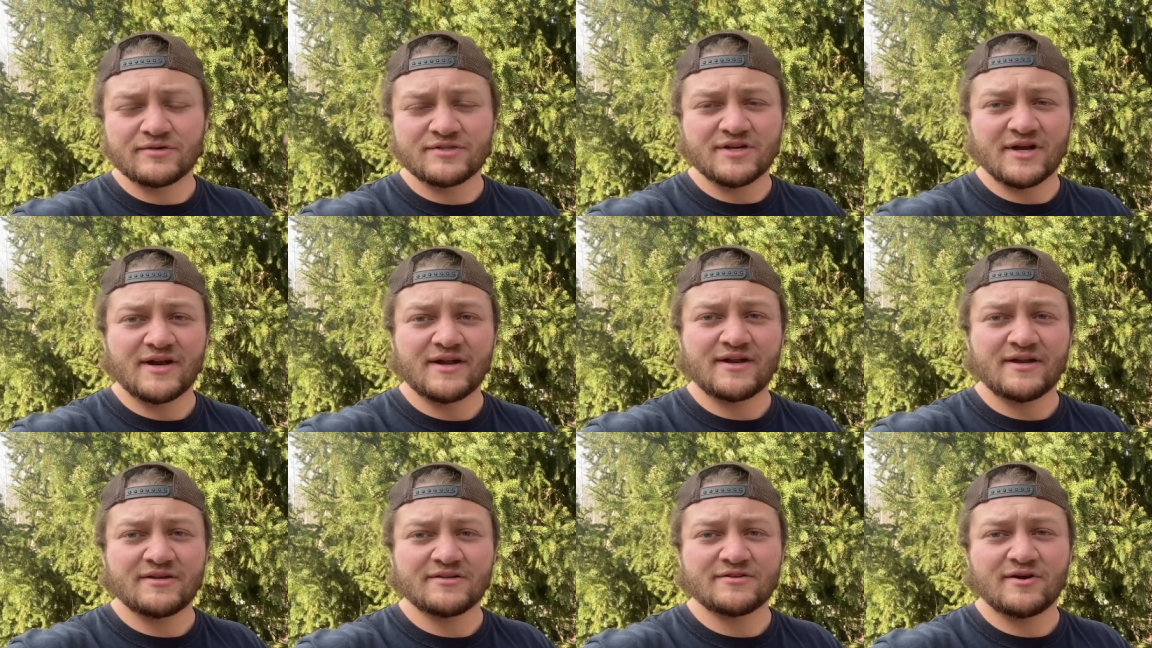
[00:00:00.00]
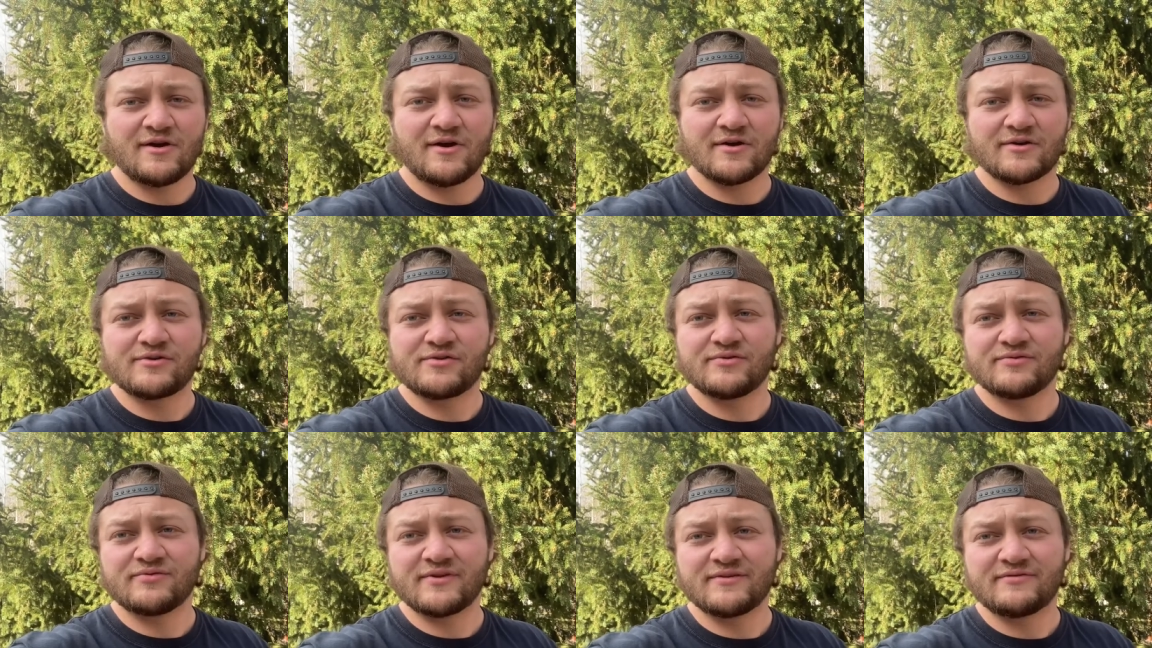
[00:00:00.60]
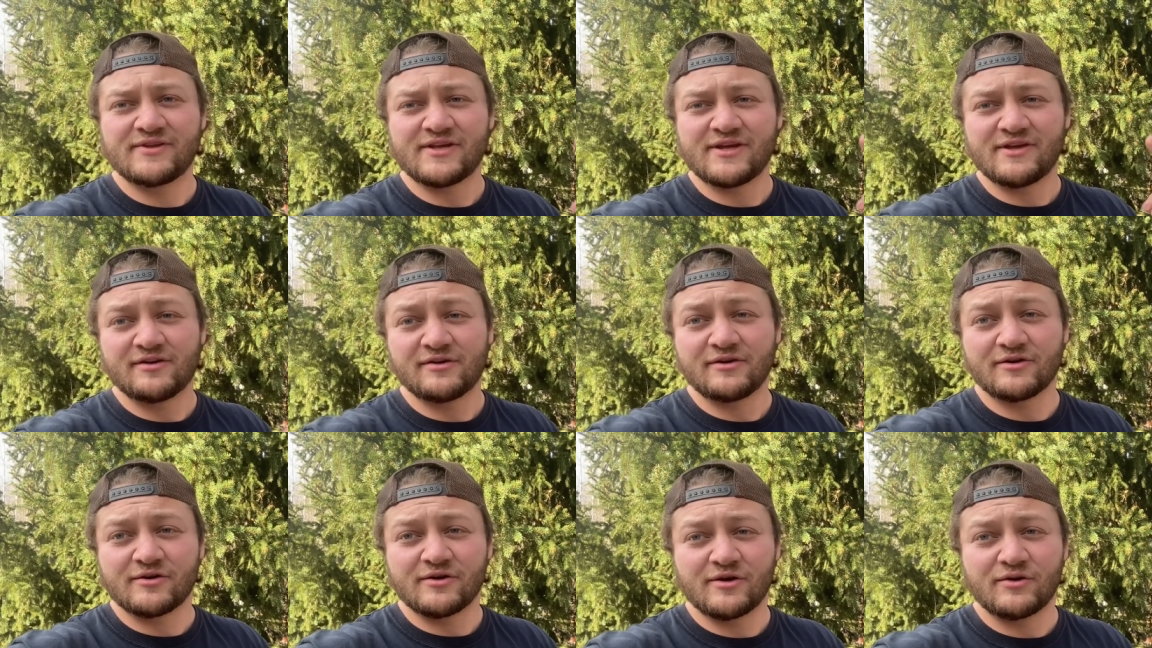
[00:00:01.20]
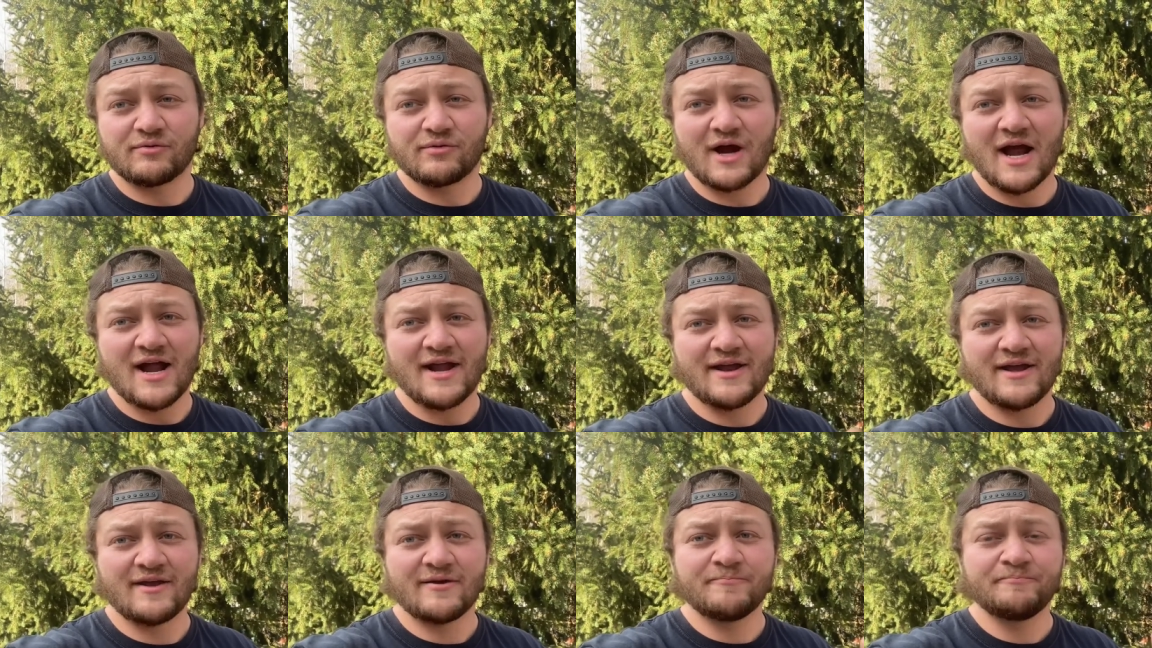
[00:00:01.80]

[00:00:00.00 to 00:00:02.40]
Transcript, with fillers: Chinese Hawk 250 Enduro riding,